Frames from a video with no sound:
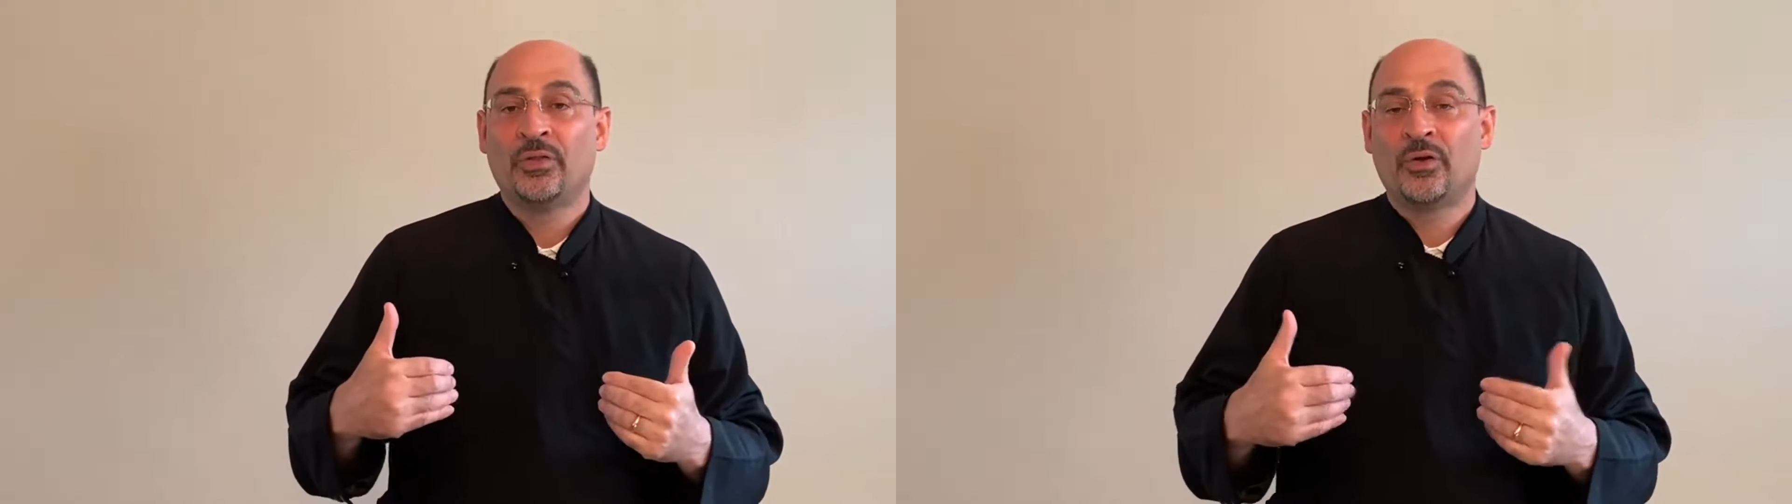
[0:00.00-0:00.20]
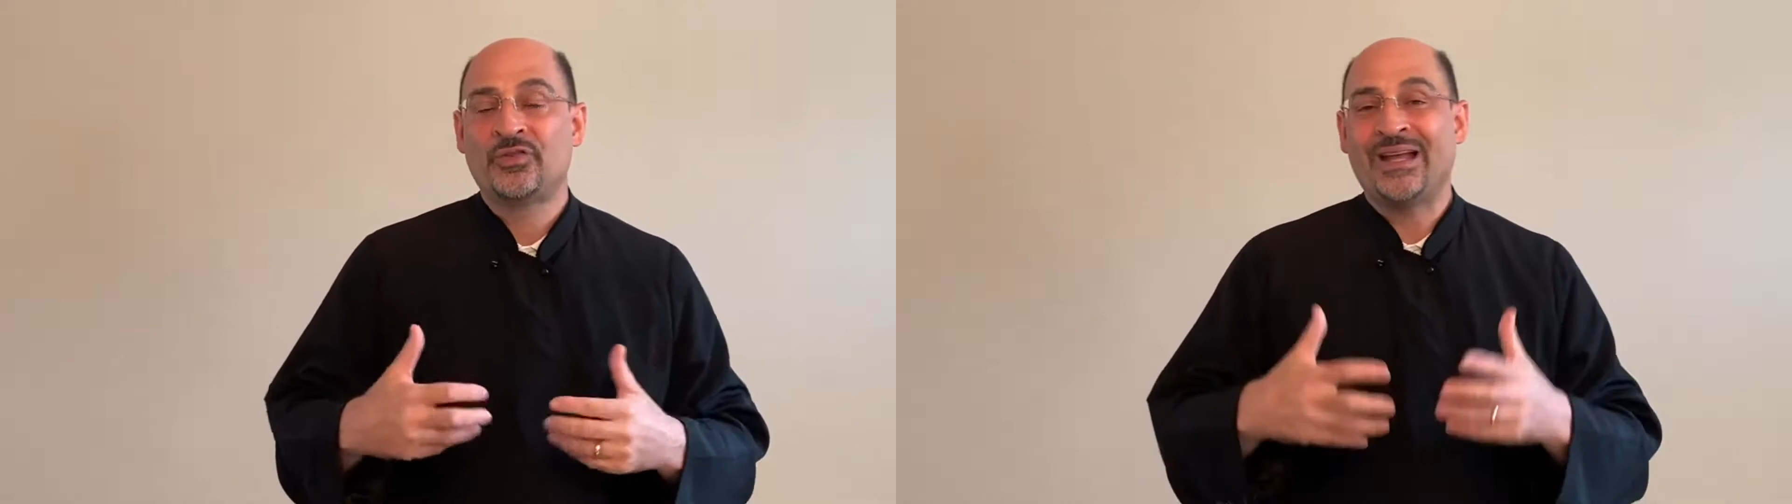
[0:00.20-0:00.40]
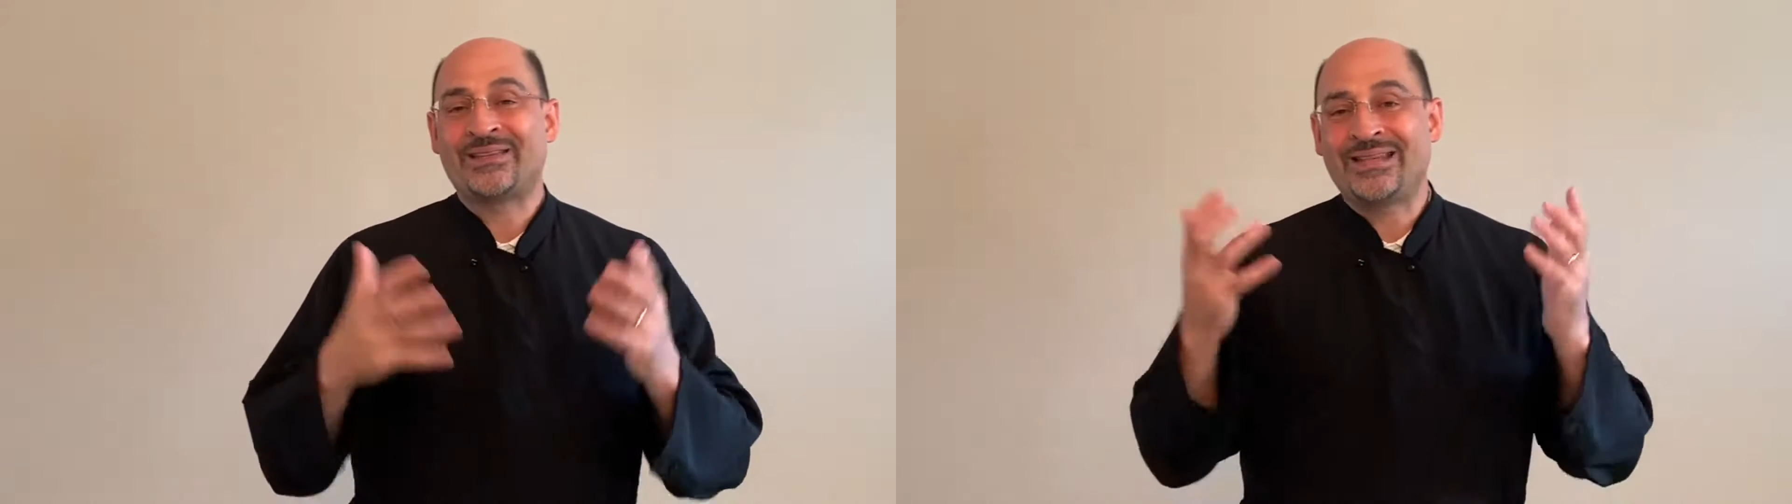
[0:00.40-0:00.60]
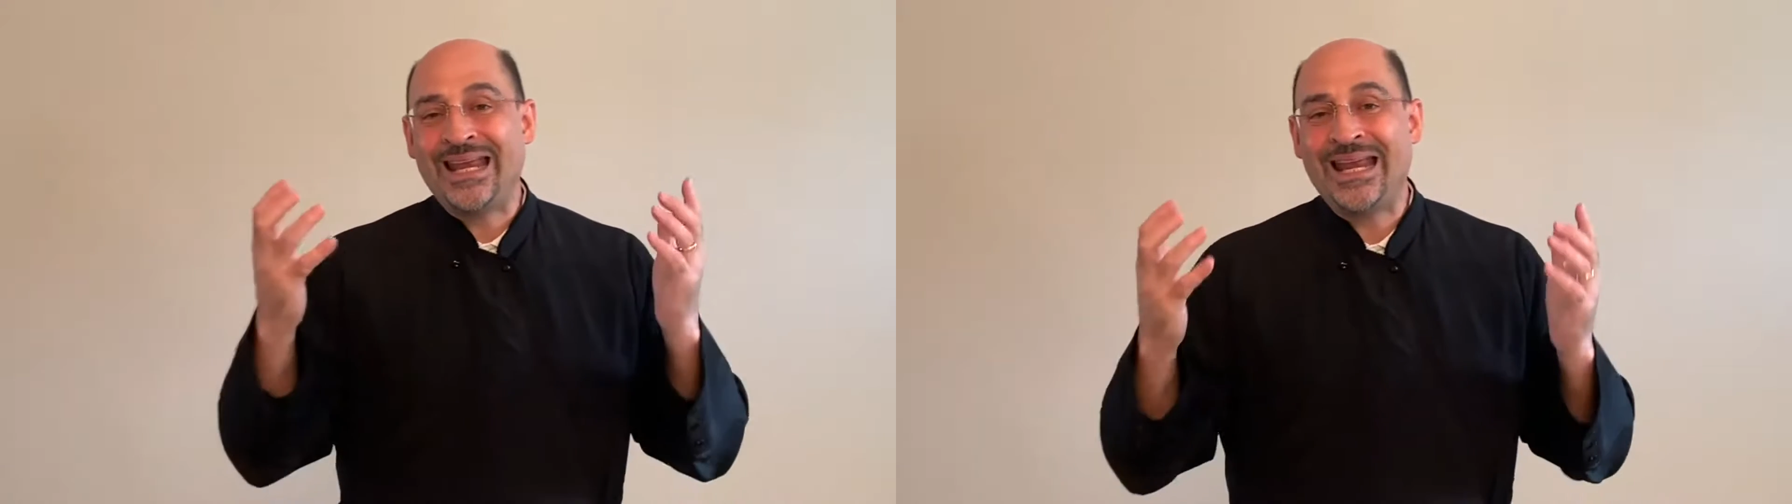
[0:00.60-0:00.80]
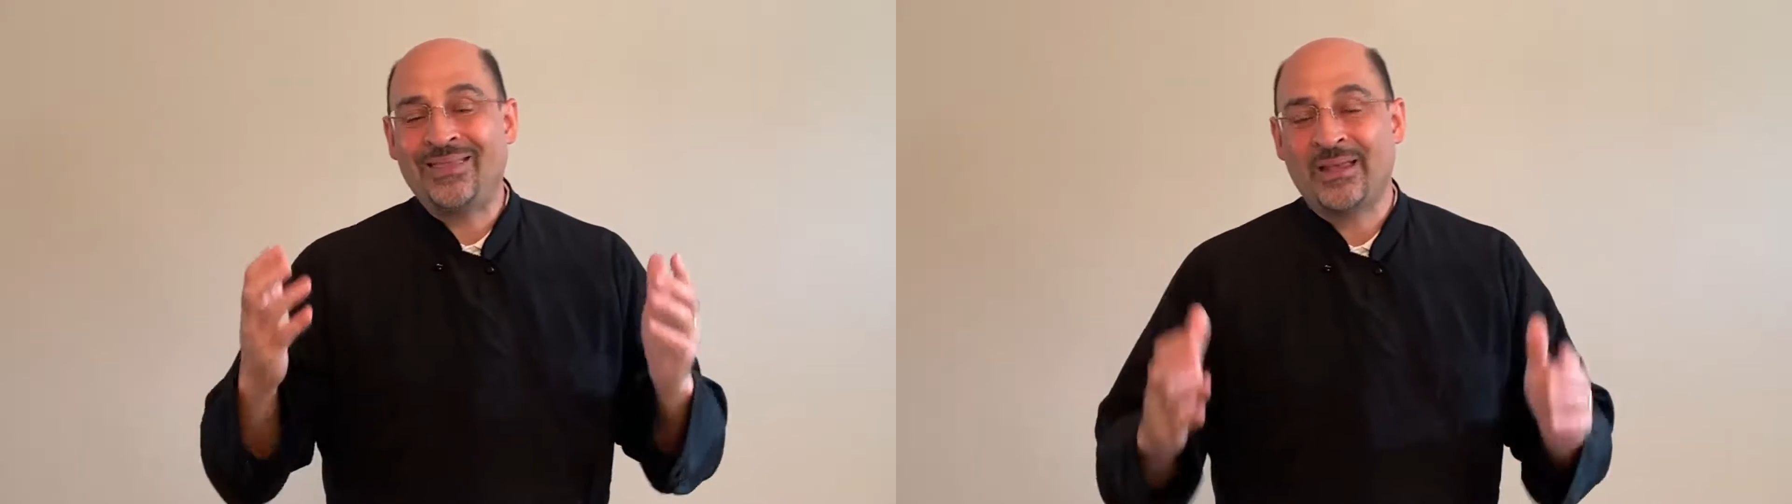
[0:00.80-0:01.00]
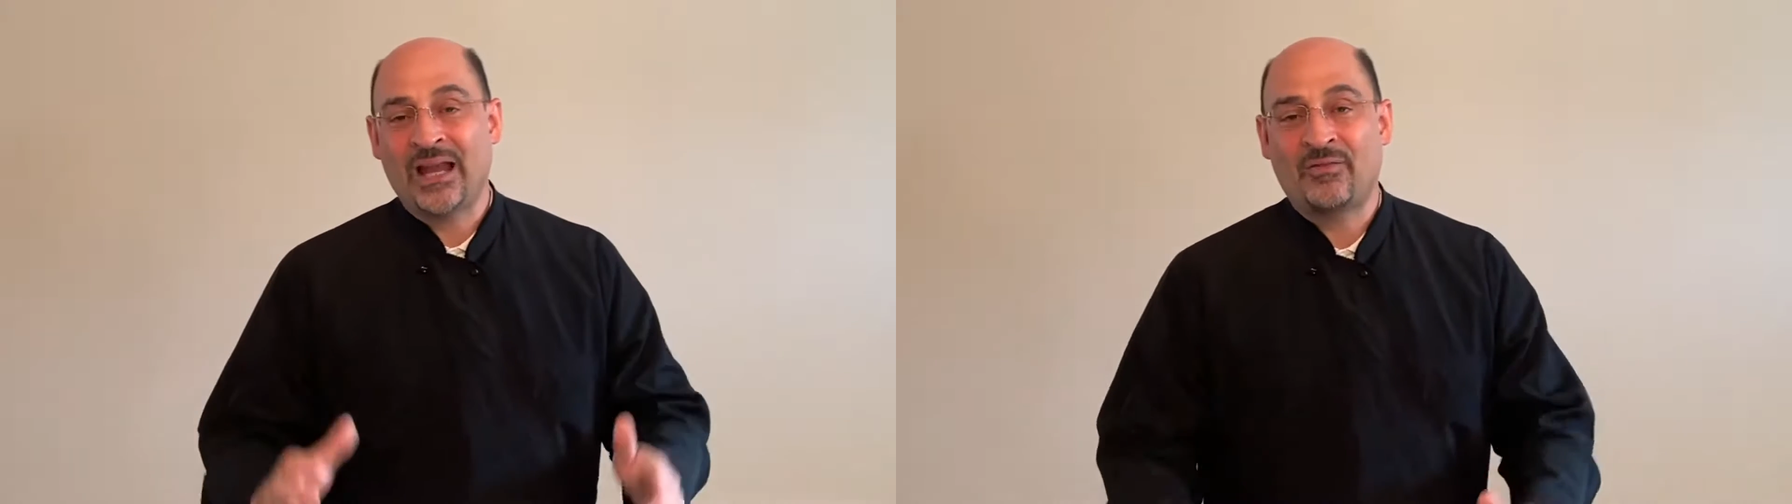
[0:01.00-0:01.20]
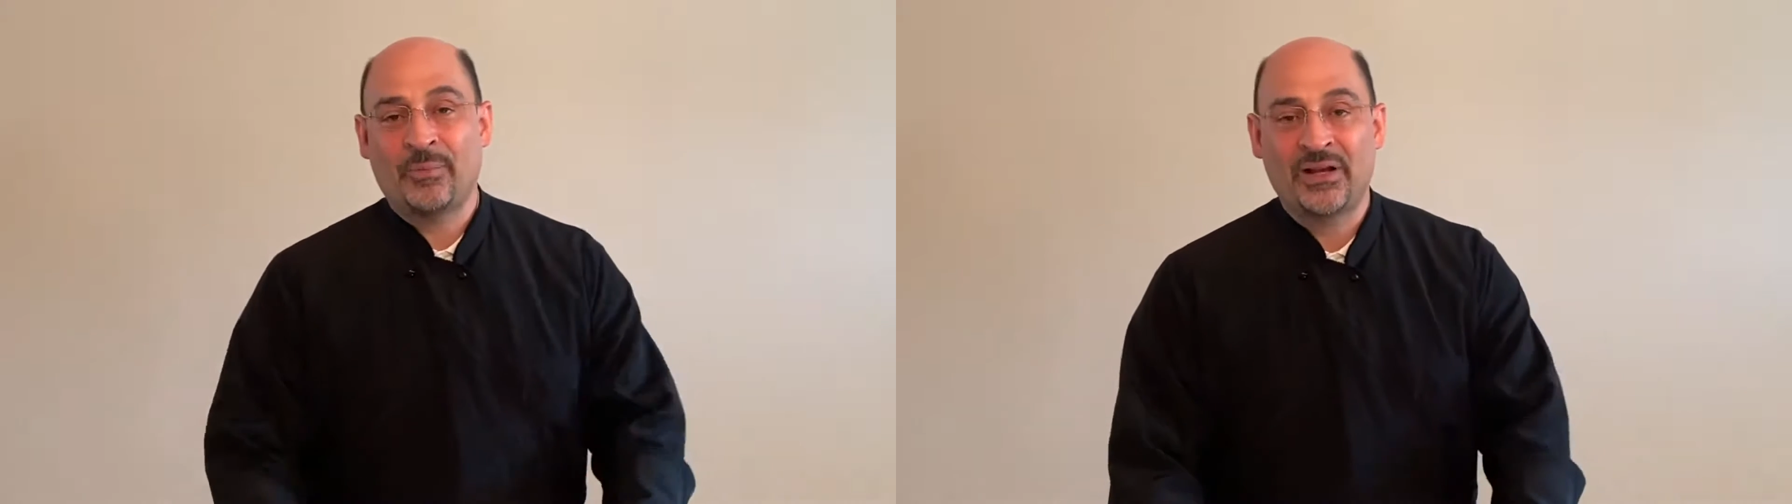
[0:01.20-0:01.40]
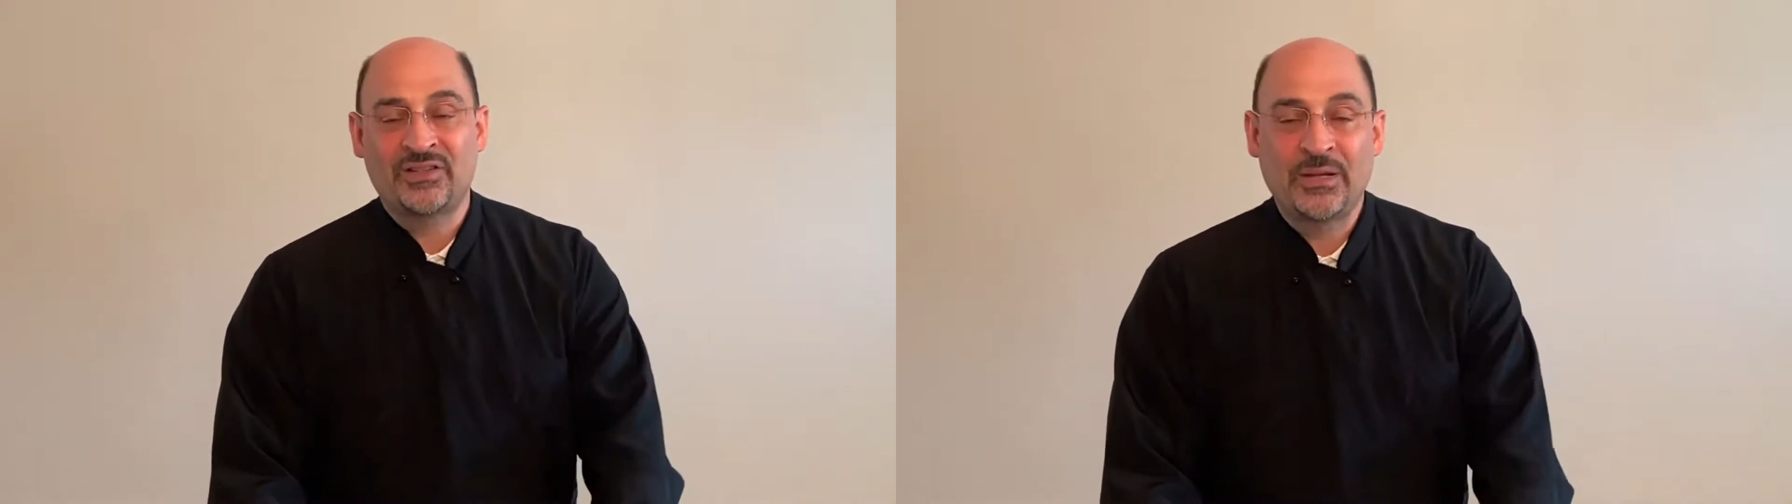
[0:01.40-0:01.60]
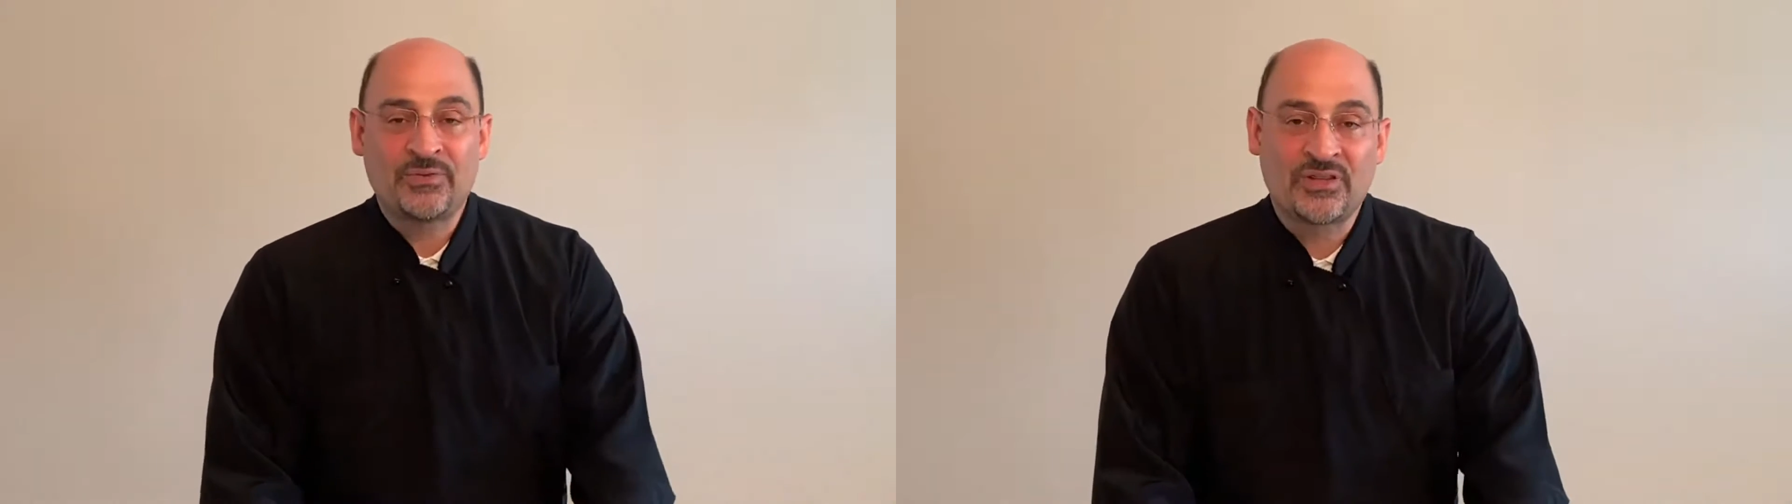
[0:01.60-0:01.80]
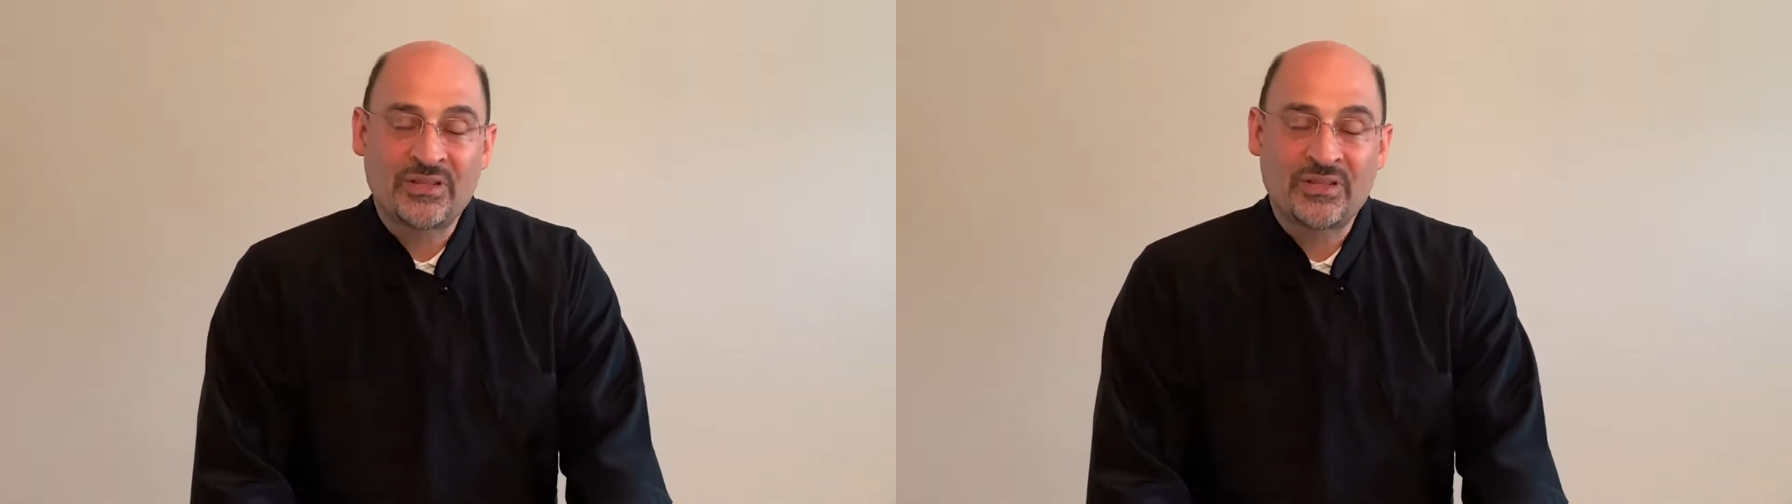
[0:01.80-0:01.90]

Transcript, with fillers: There's that saying that everybody seems